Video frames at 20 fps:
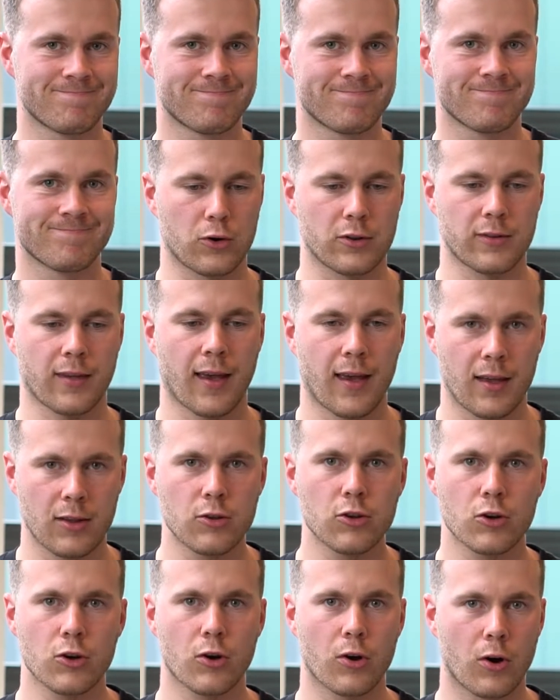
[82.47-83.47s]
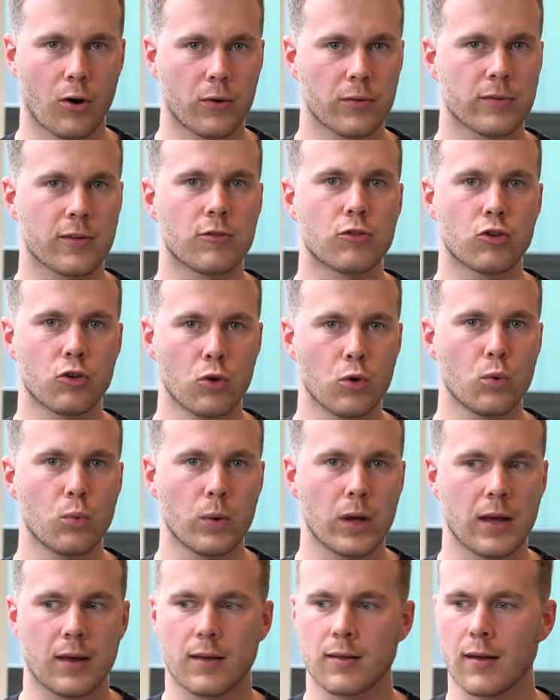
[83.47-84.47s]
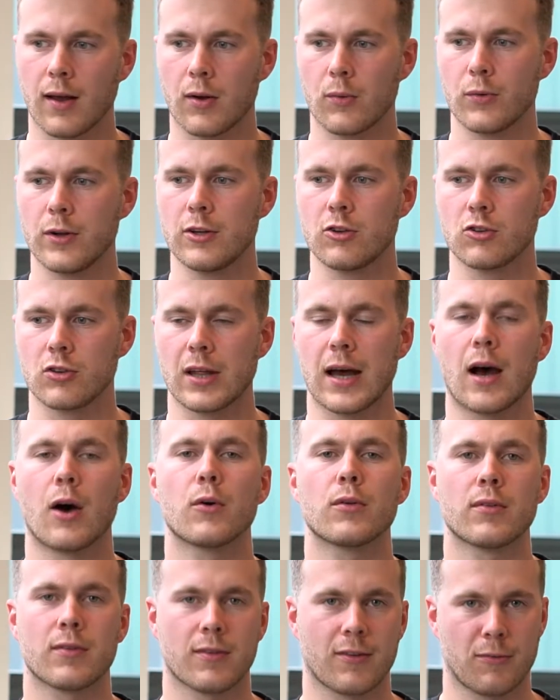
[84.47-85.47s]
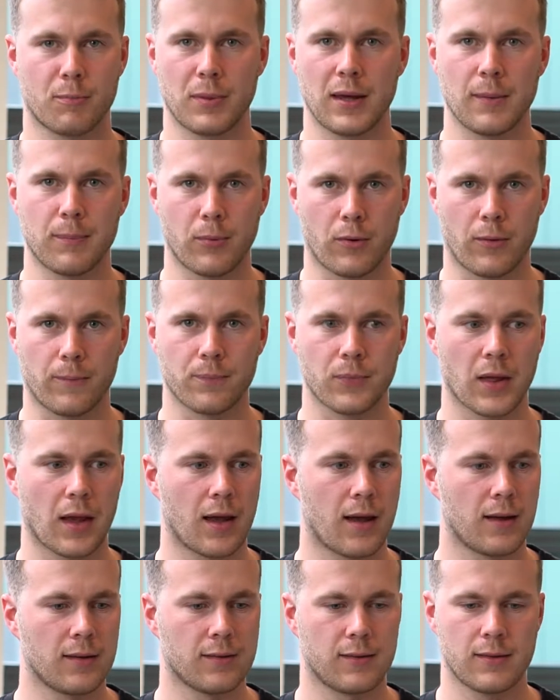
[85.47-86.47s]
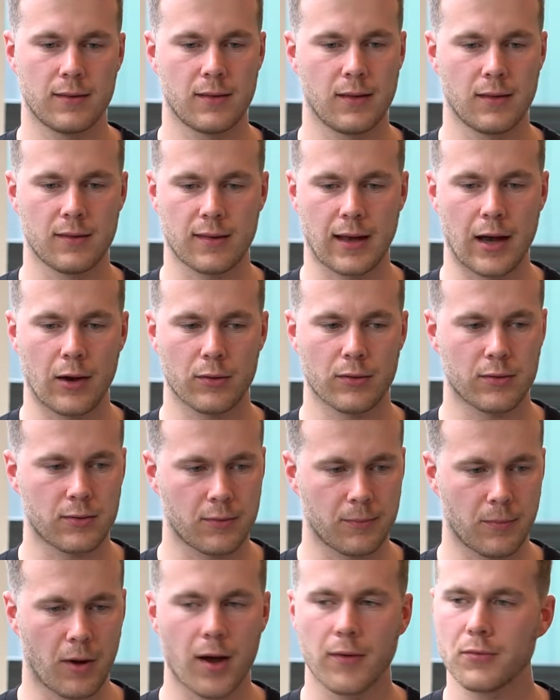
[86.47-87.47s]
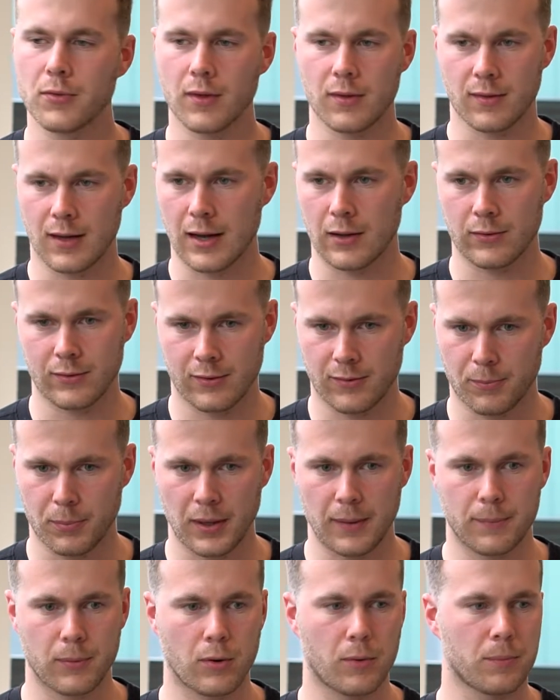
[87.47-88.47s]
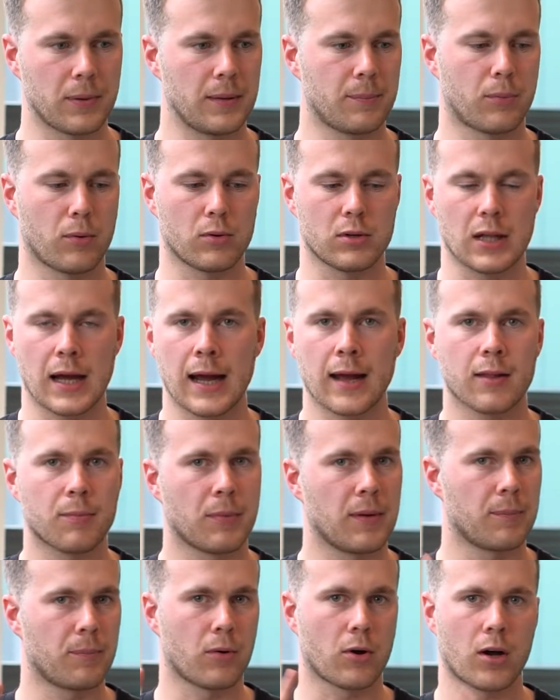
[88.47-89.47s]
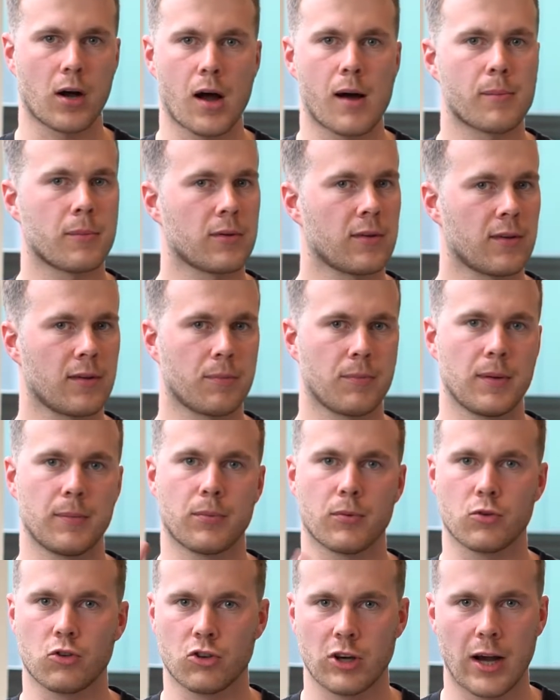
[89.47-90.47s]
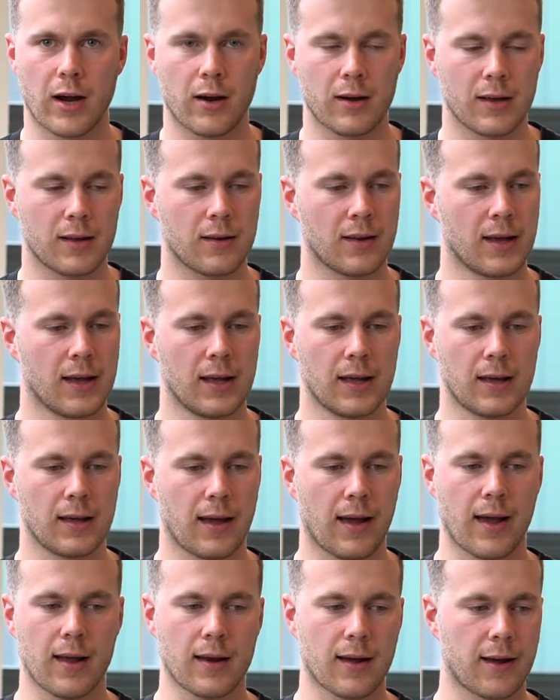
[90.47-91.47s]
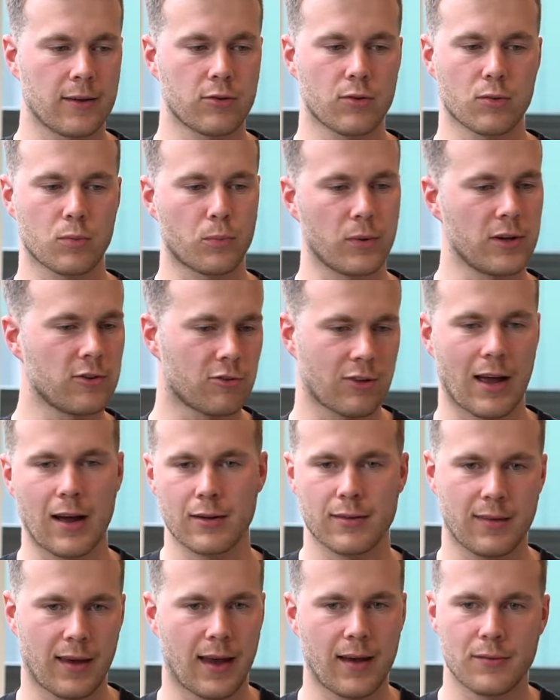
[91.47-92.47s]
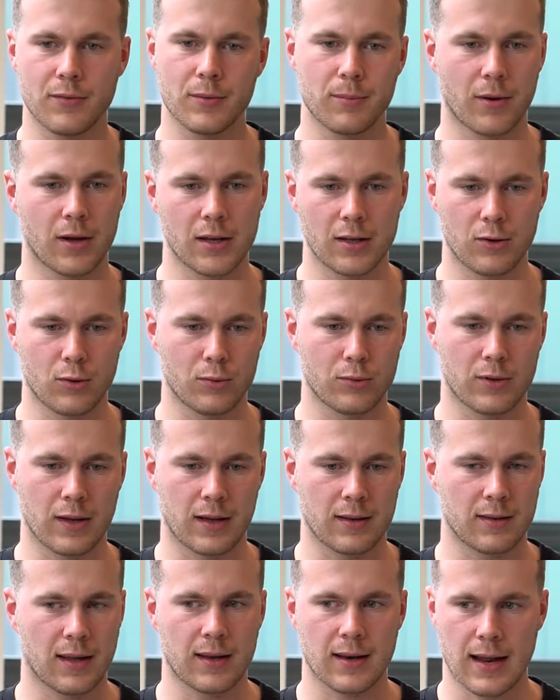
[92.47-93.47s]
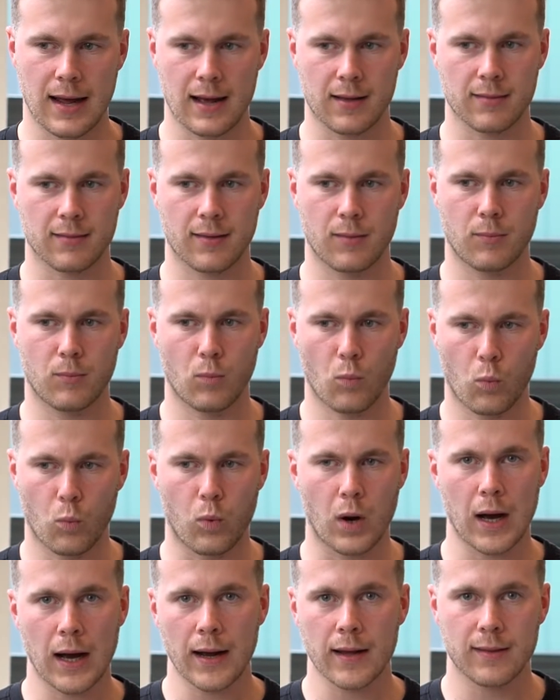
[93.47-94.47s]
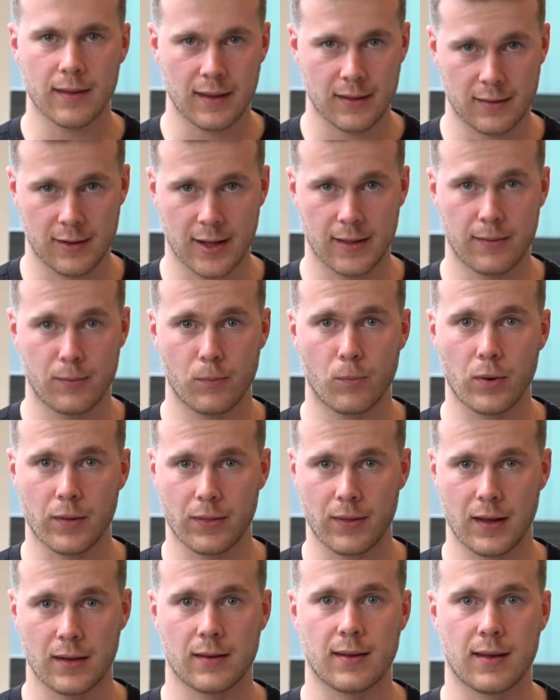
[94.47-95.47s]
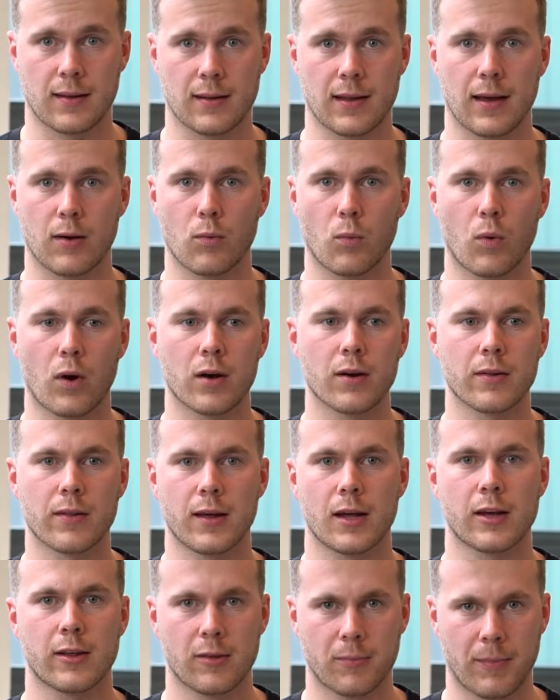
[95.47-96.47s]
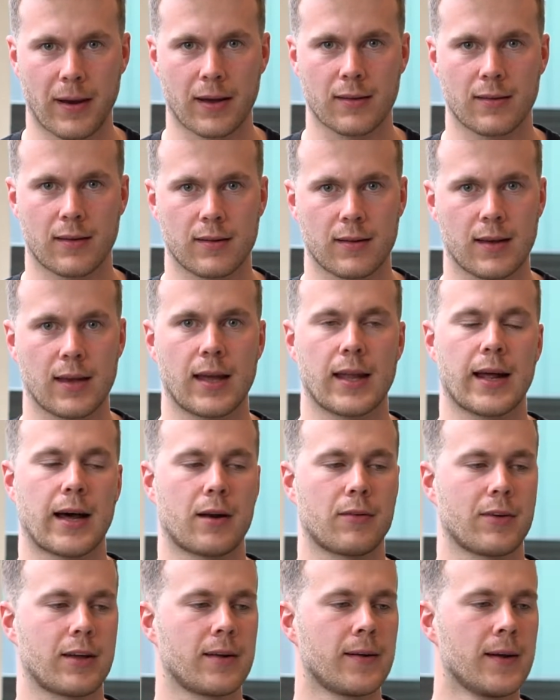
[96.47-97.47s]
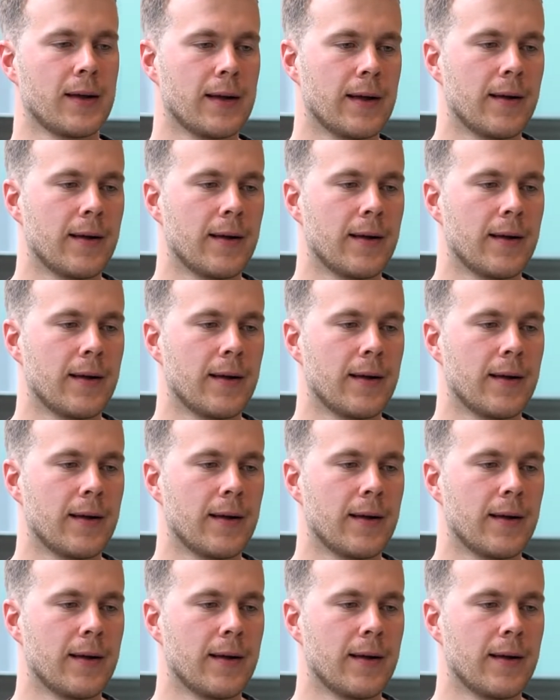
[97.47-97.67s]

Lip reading: For 10 euros in 2 weeks, I reached thousands of people. And these thousands of people liked, people commented, people shared it. And I just reached out to everybody who did and asked them why they did what they did. Like, what are they expecting to get out of it?